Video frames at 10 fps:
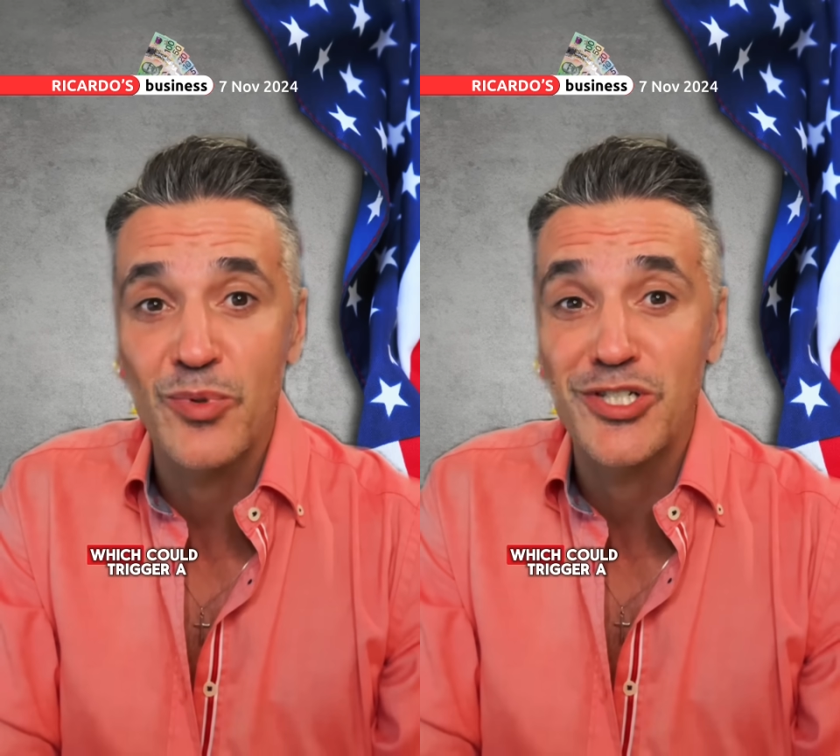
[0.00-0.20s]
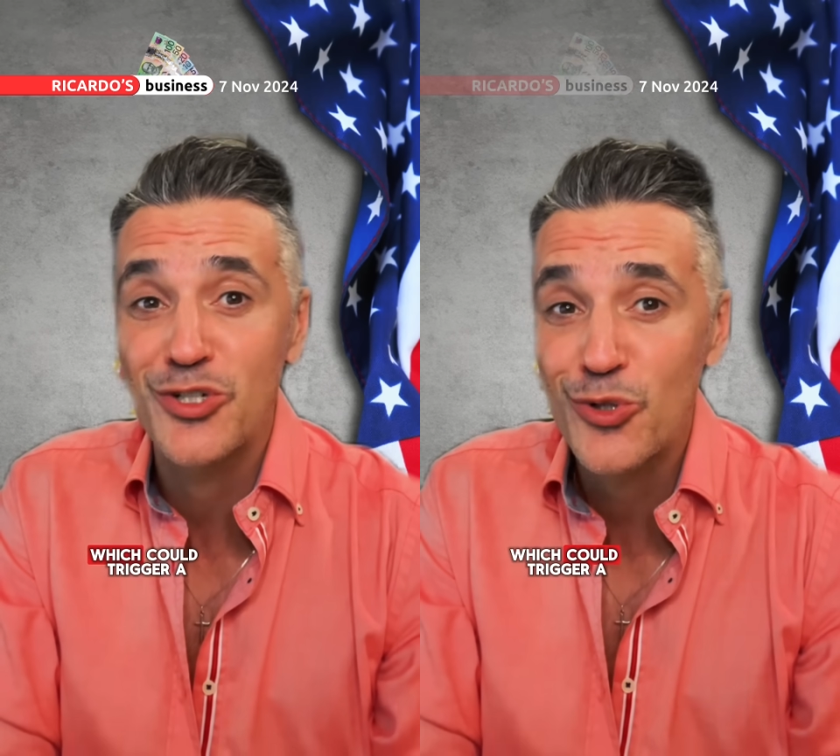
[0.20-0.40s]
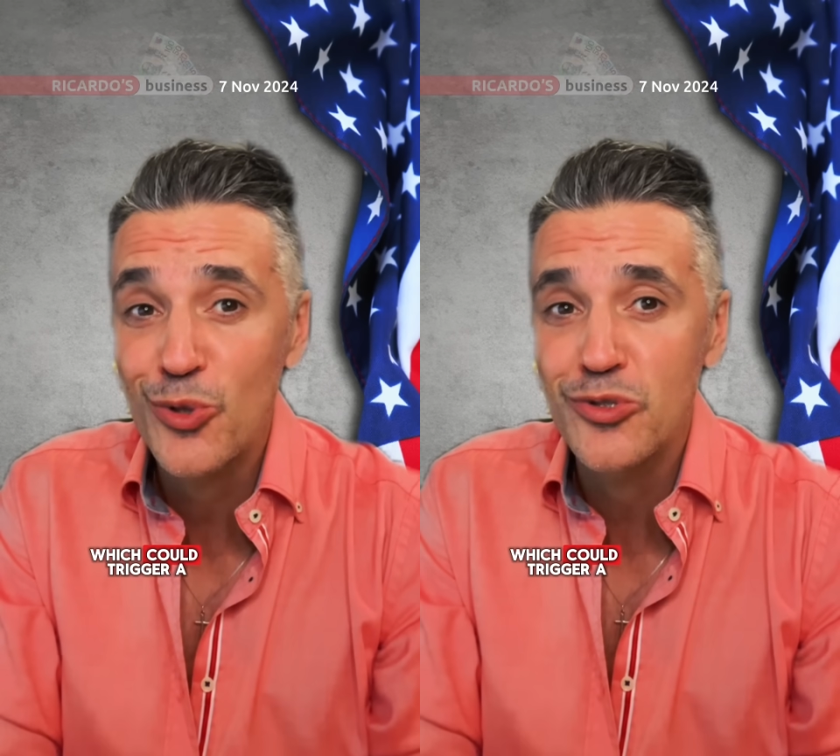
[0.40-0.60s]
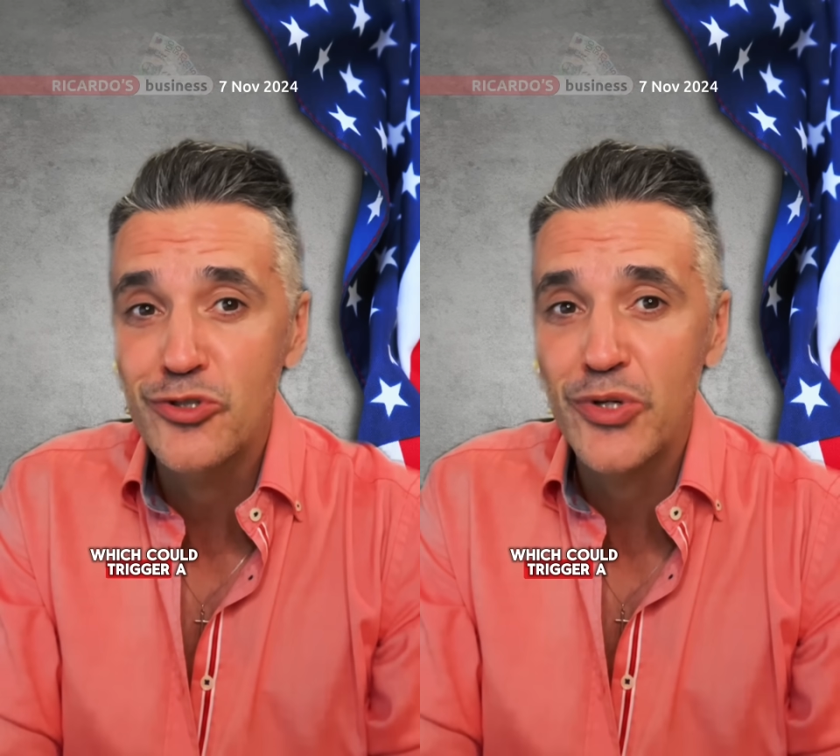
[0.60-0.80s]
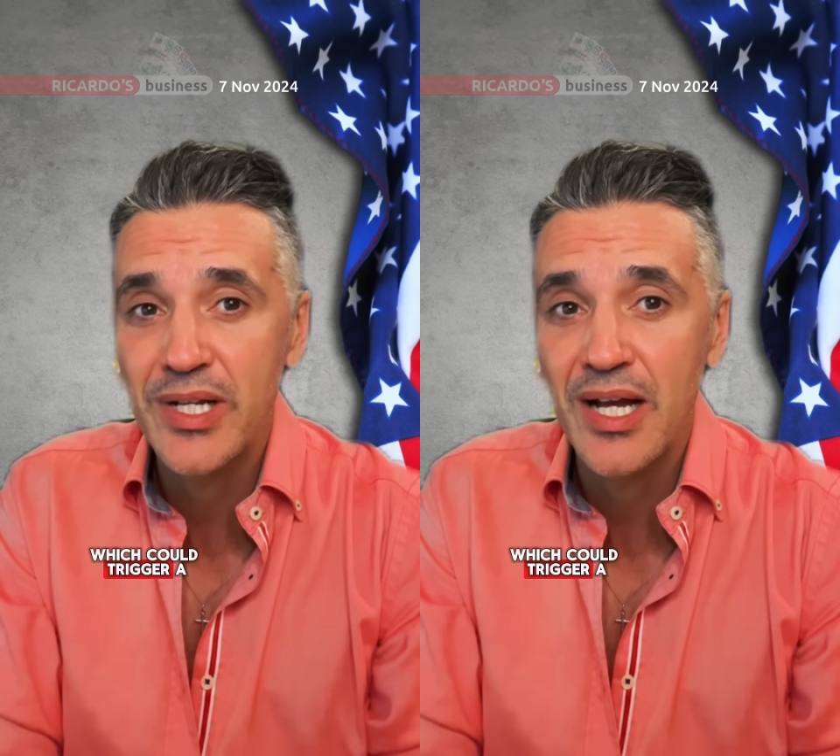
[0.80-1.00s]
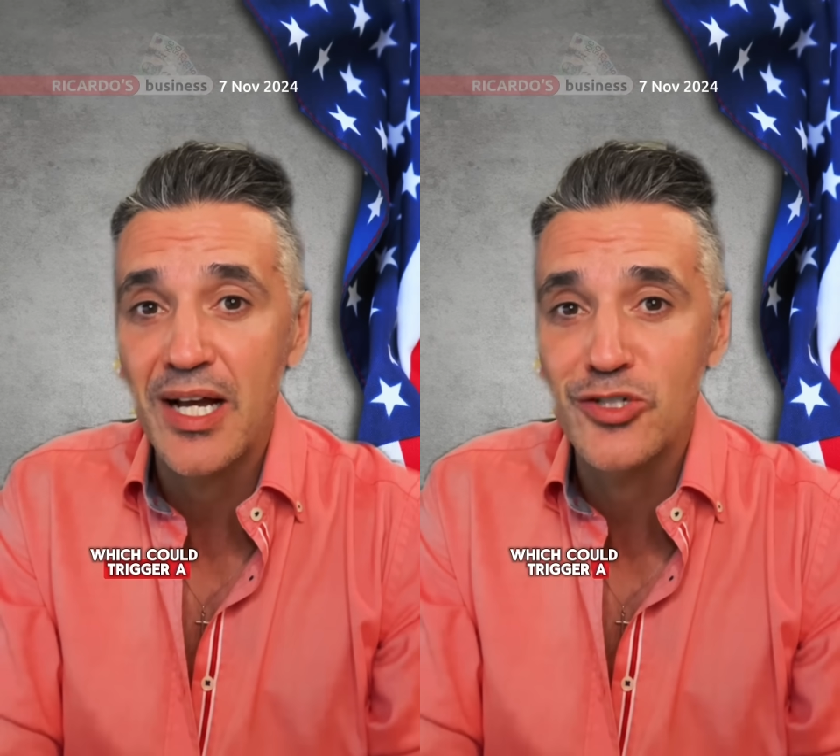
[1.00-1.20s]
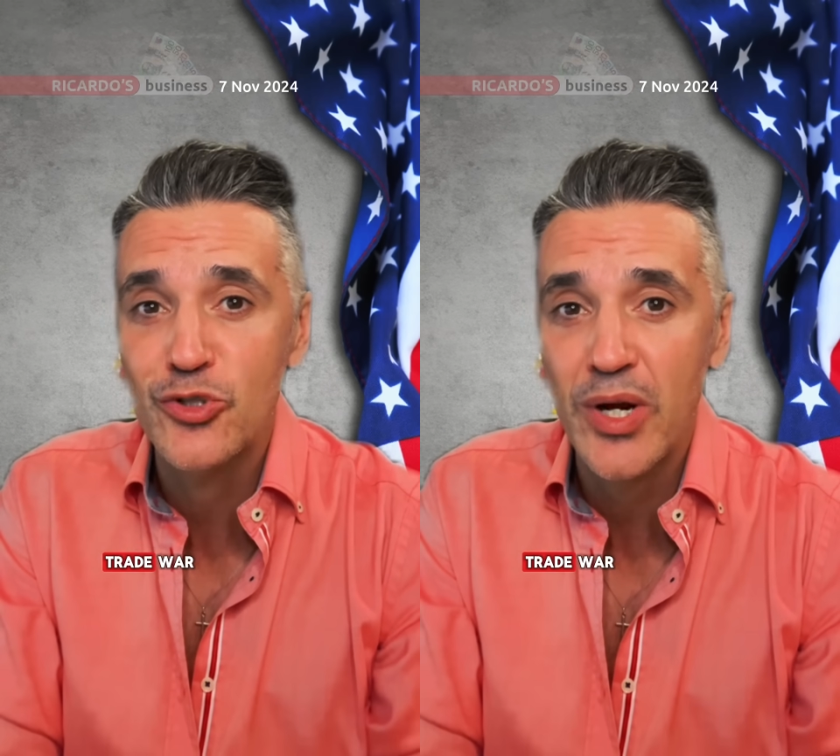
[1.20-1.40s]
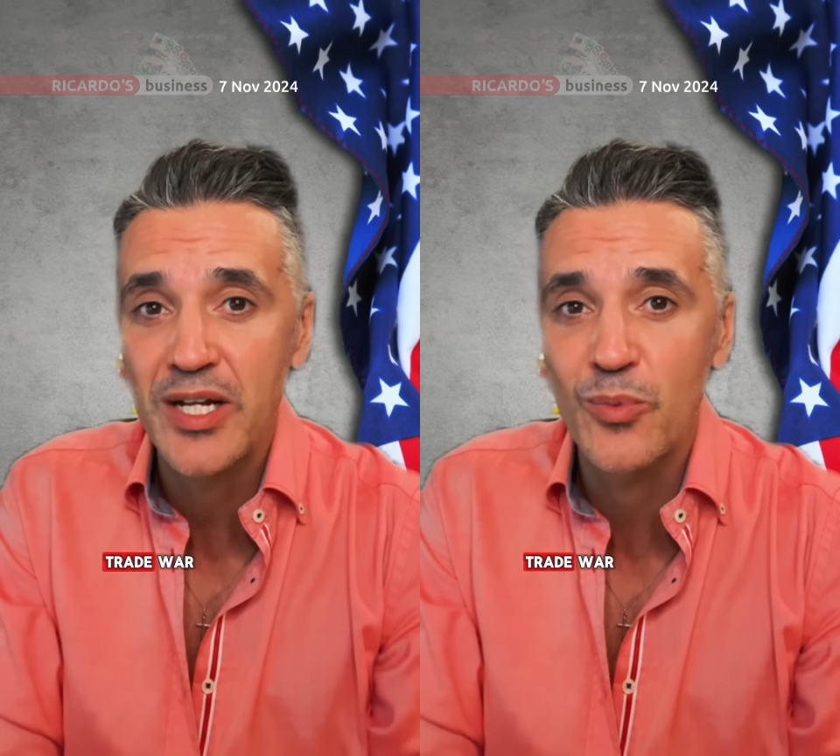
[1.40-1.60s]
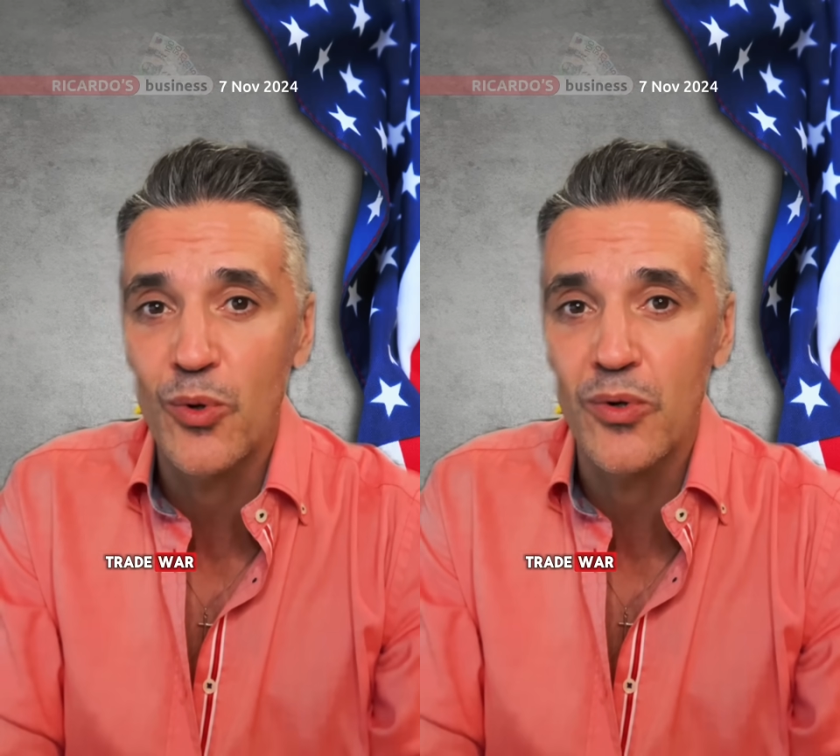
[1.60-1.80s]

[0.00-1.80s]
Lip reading: which could trigger a trade war.